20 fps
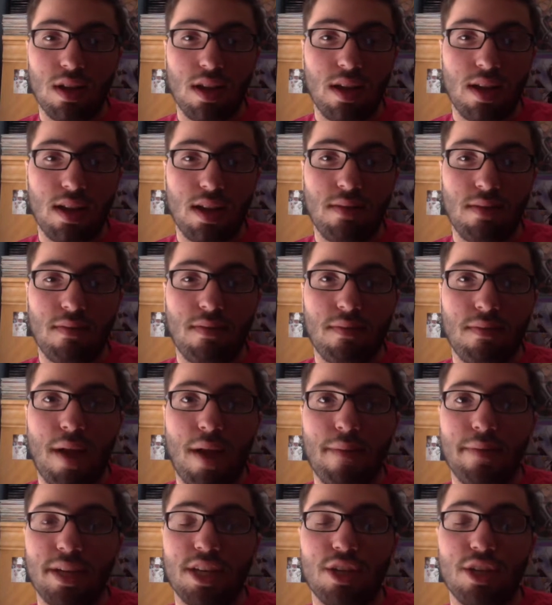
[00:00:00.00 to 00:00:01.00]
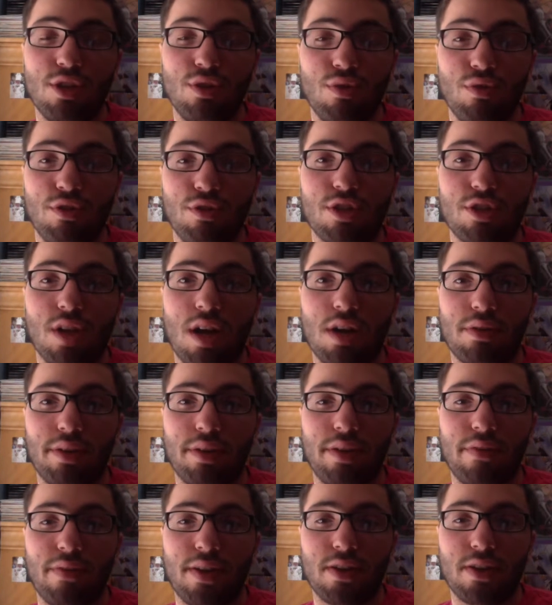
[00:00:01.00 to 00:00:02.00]
a huge John
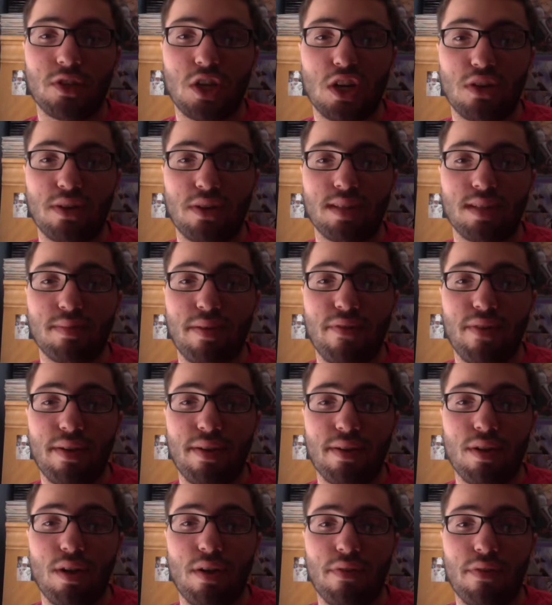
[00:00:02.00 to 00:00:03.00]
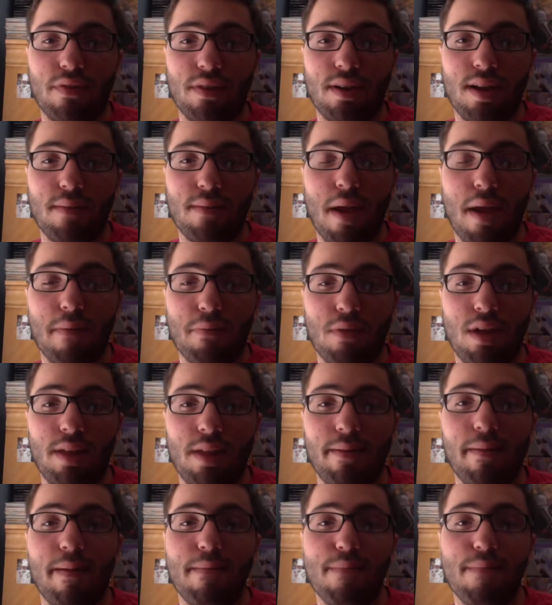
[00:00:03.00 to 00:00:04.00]
Green fan. John Green's my favorite author, and
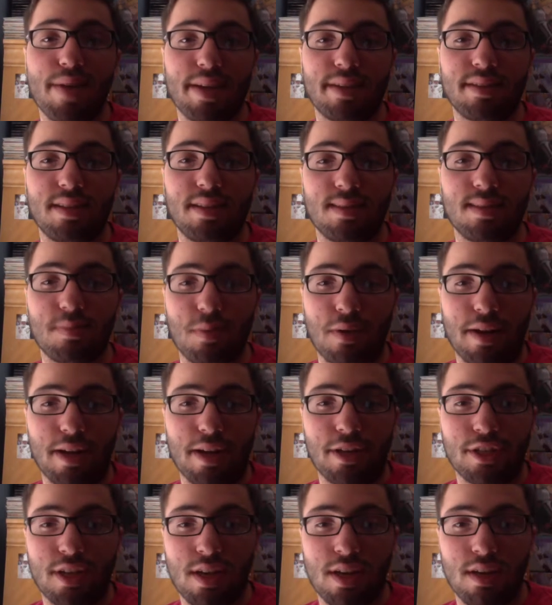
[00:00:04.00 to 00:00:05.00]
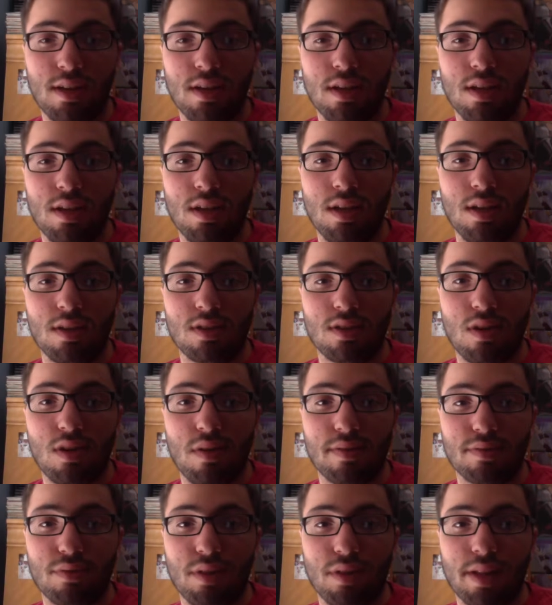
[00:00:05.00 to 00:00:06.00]
probably my biggest inspiration, so I
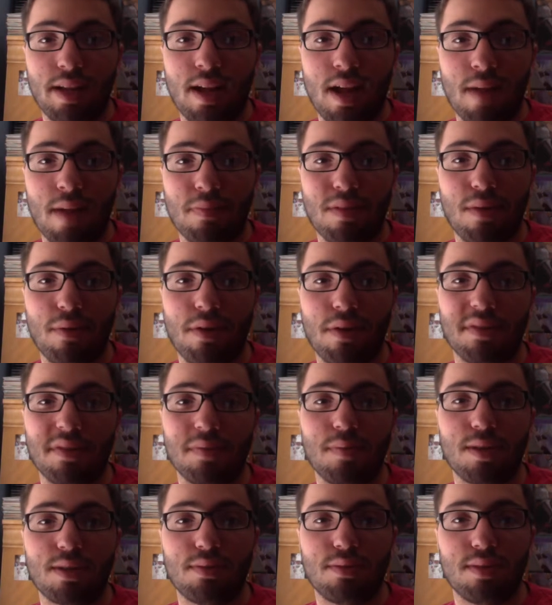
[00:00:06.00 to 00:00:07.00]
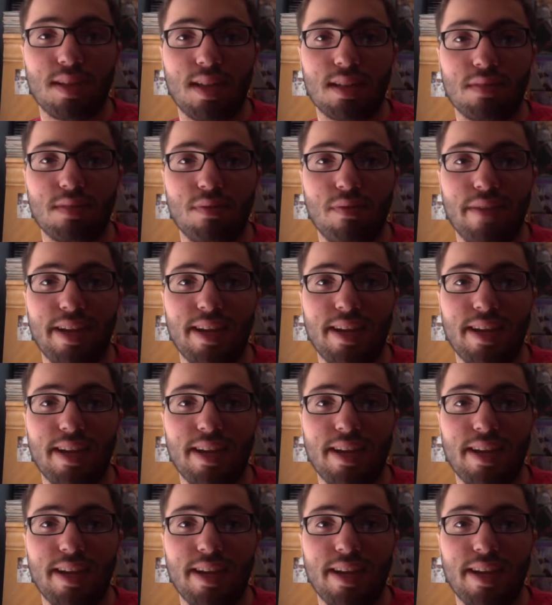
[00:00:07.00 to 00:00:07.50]
was really hyped that one of his books was getting to movie.